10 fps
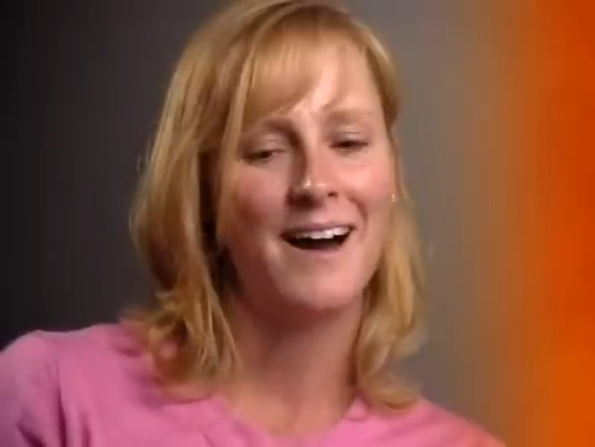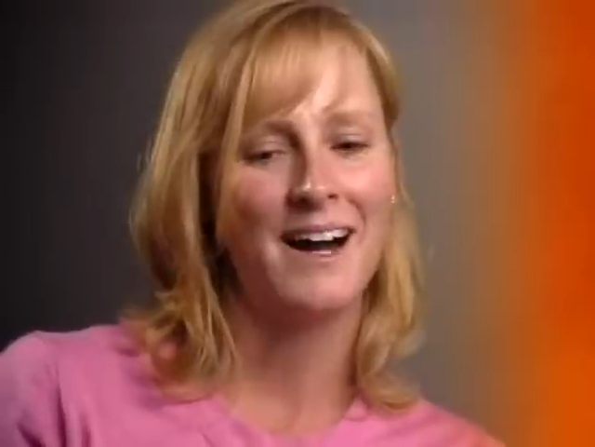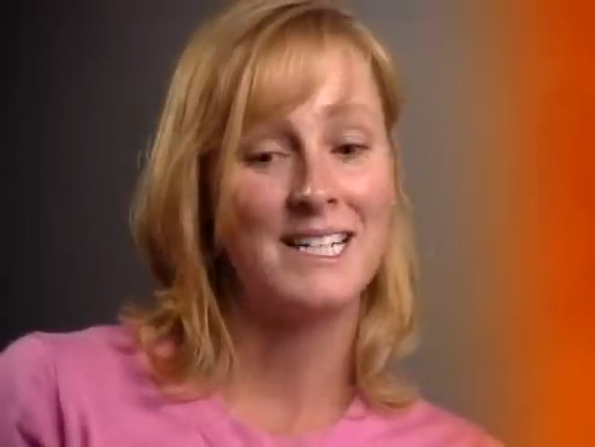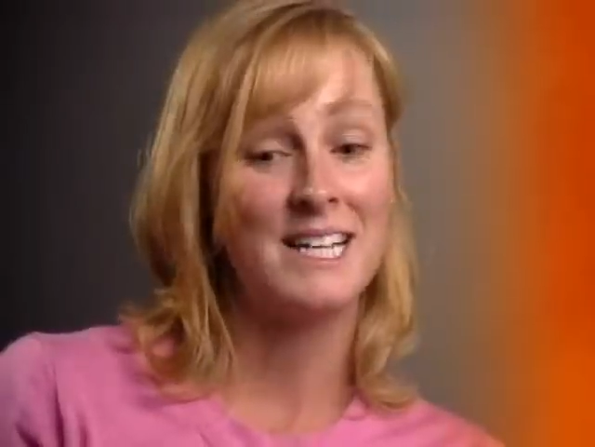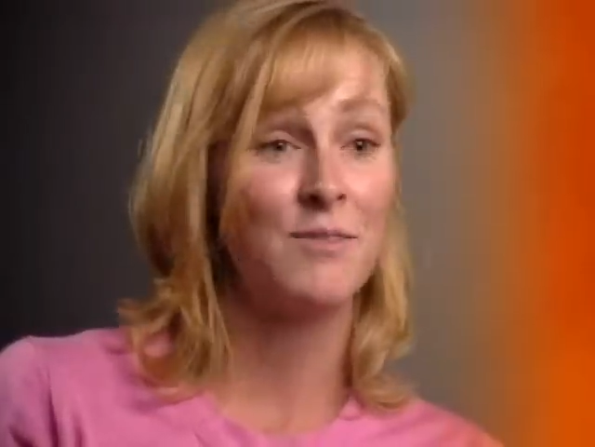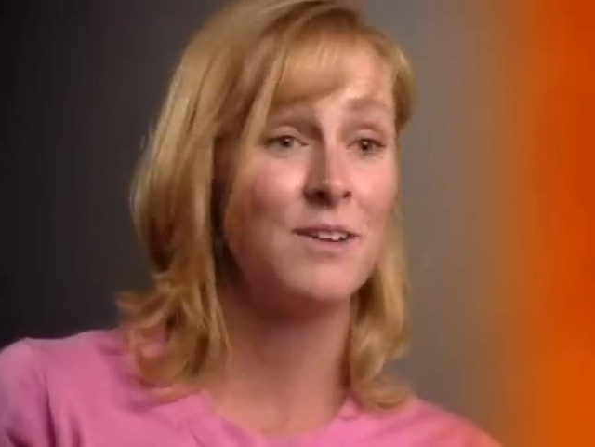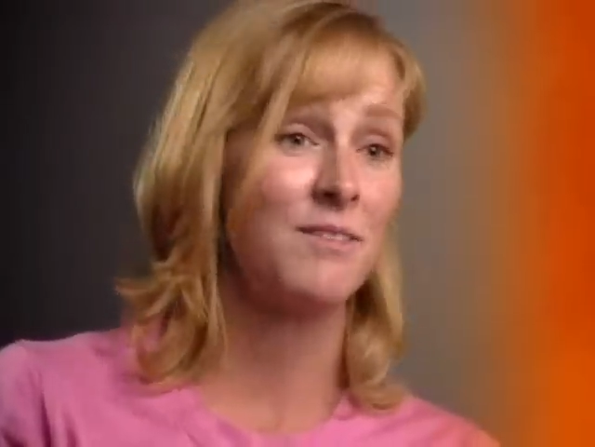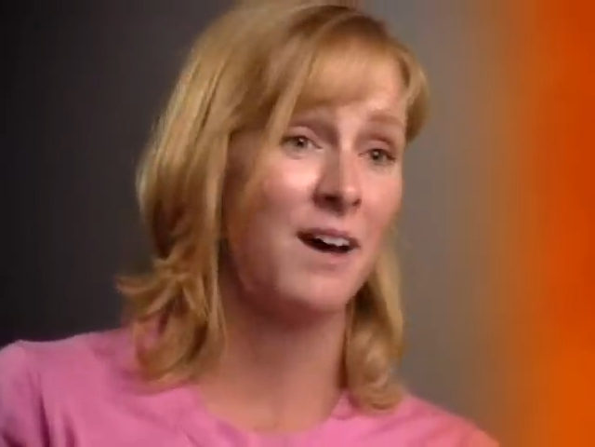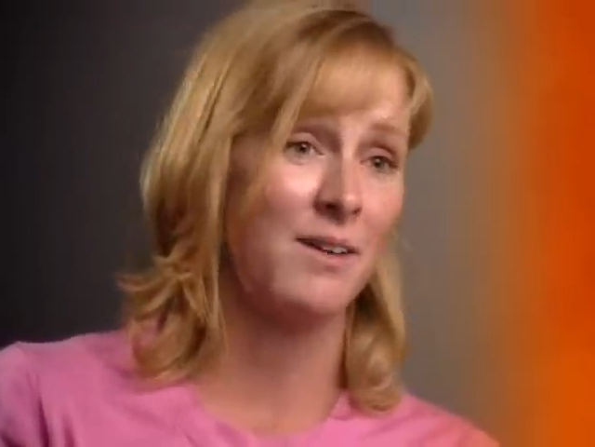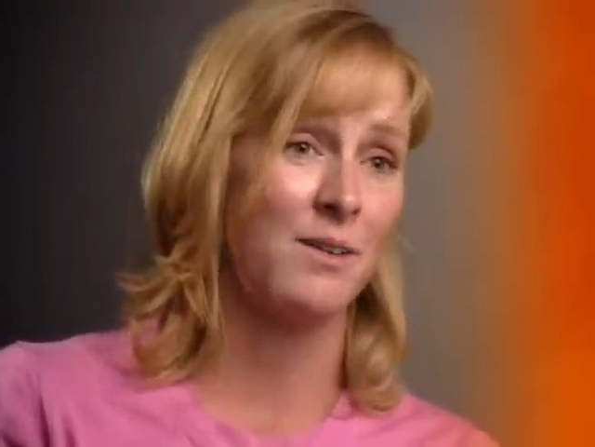I
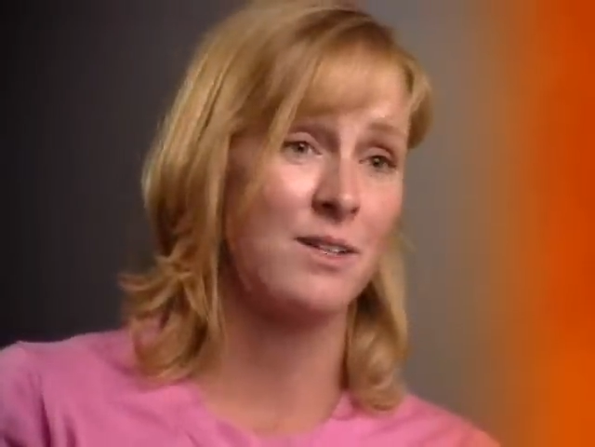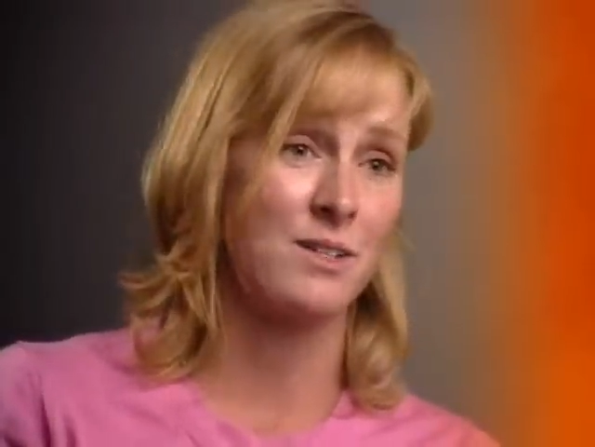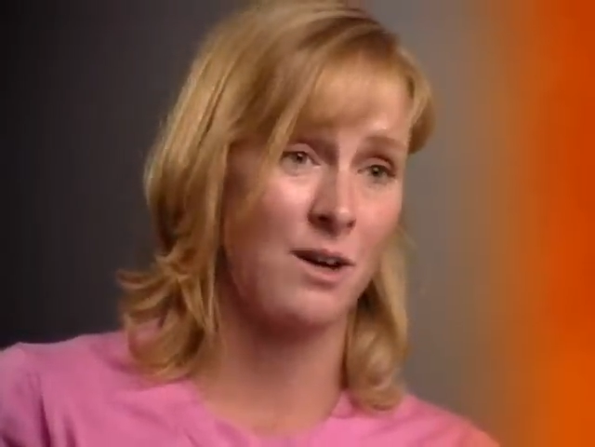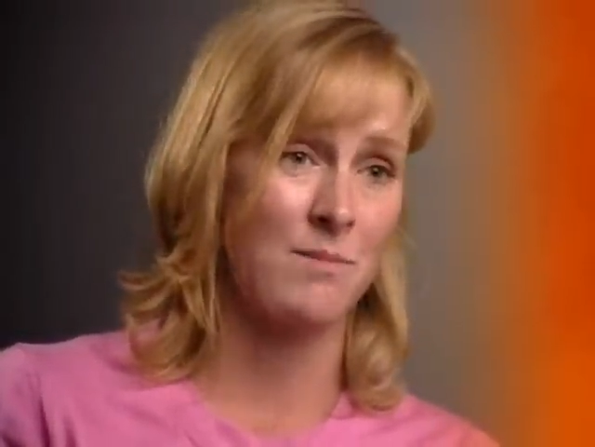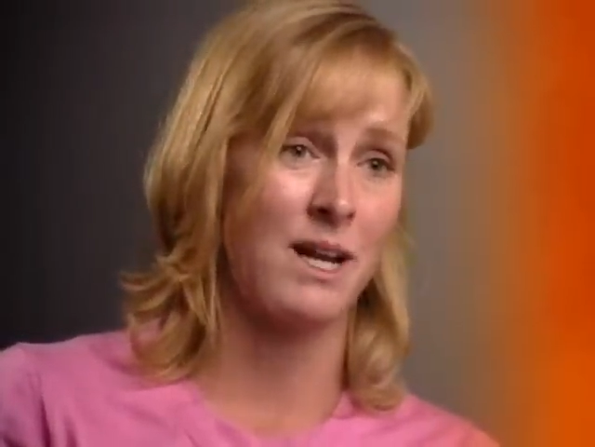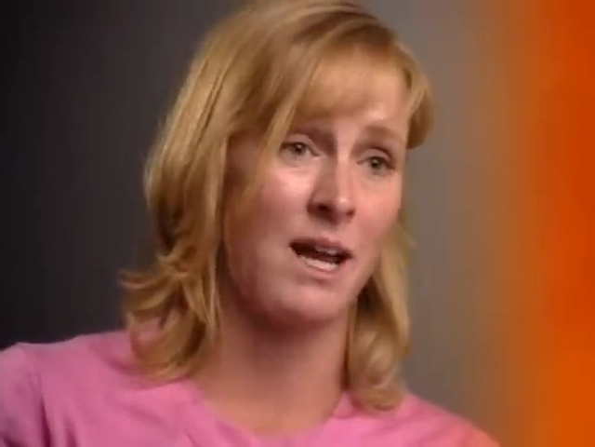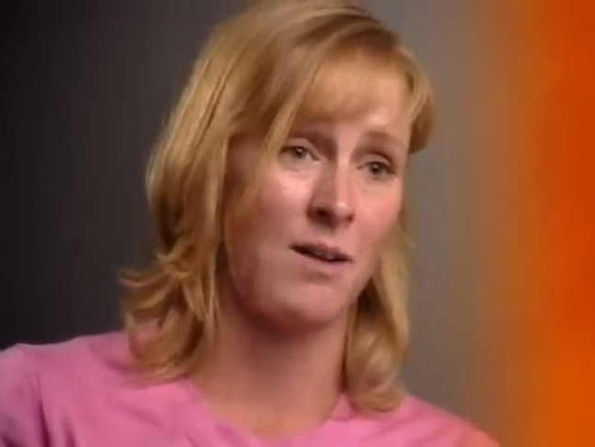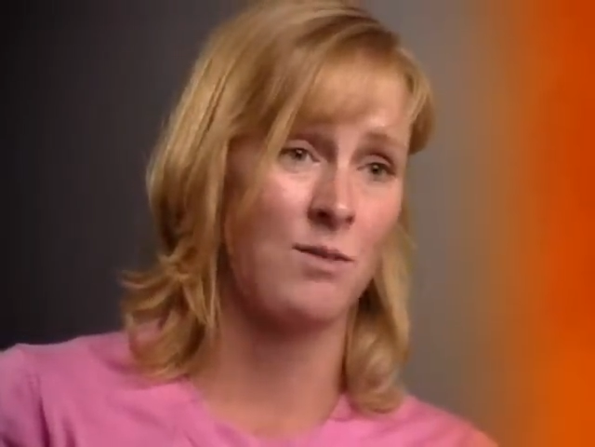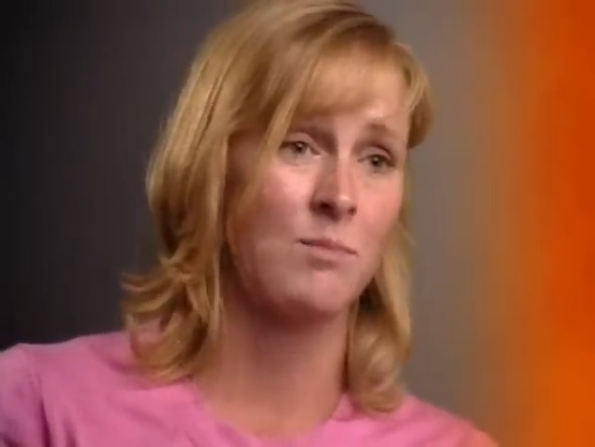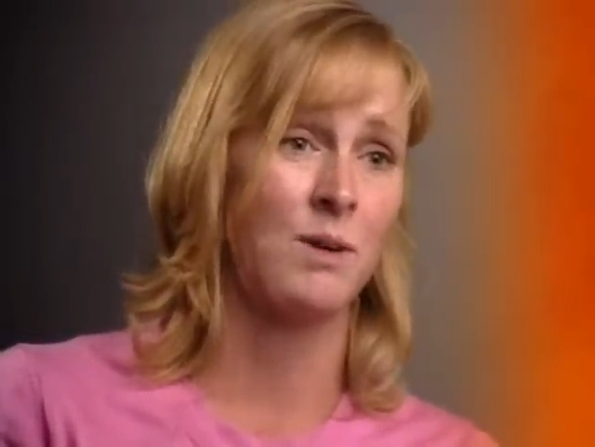definitely value the time that I
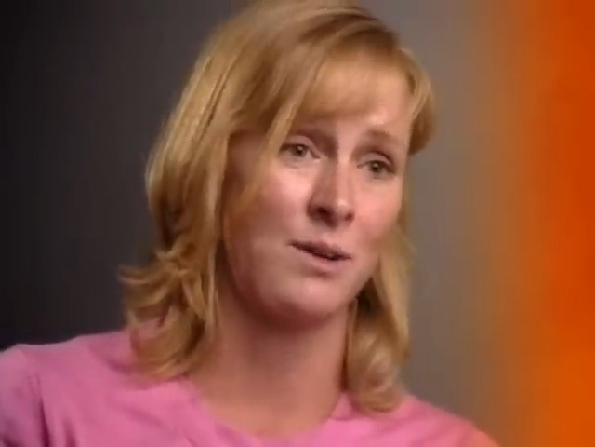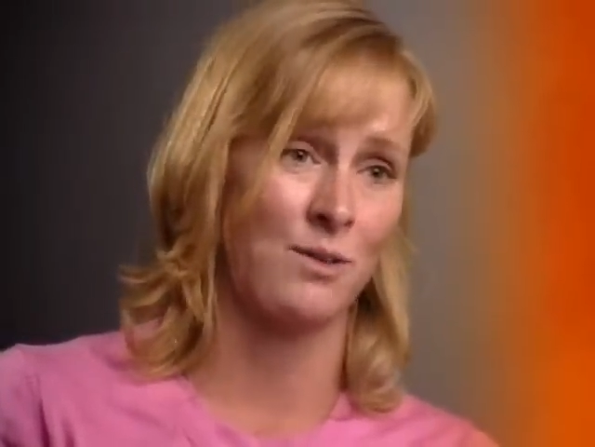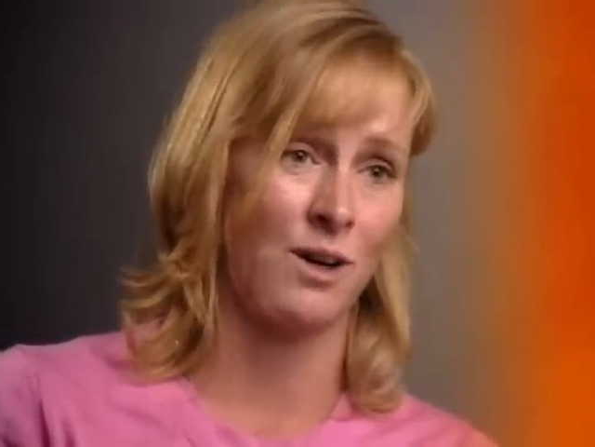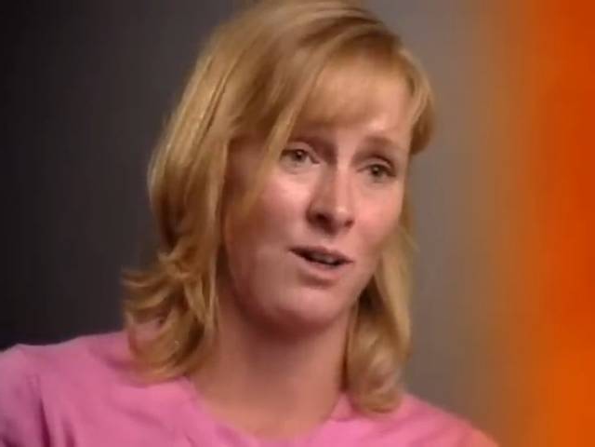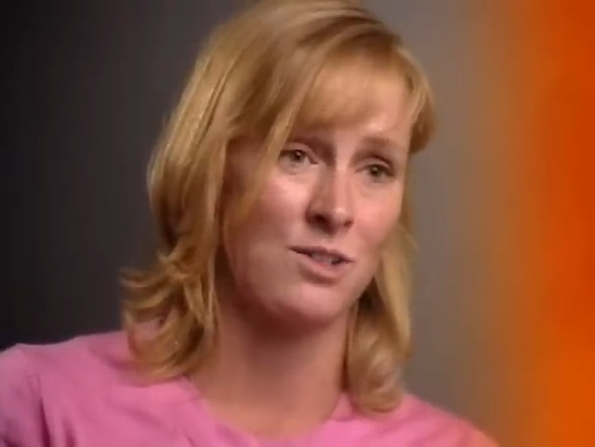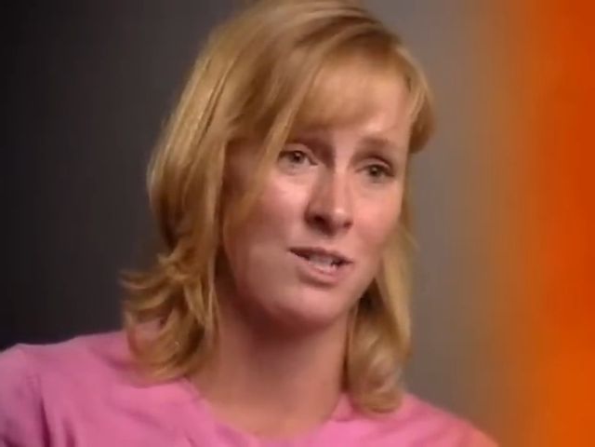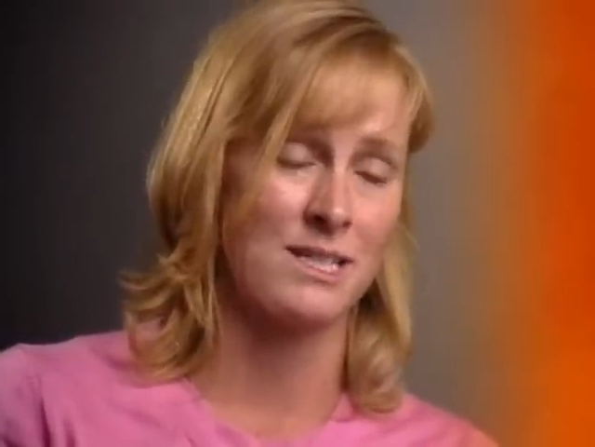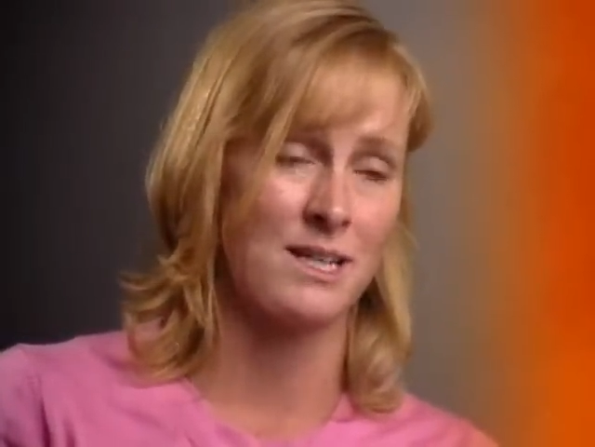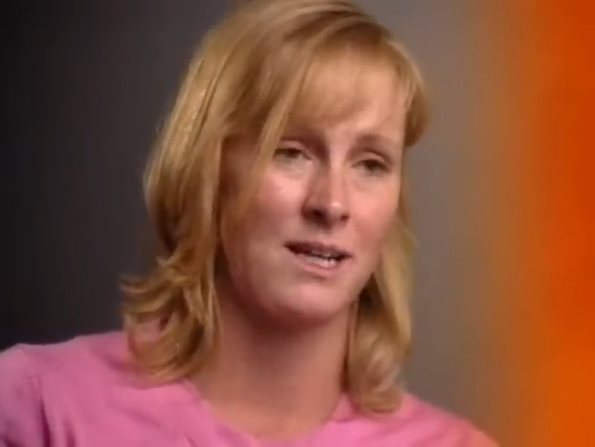have with my neurologist,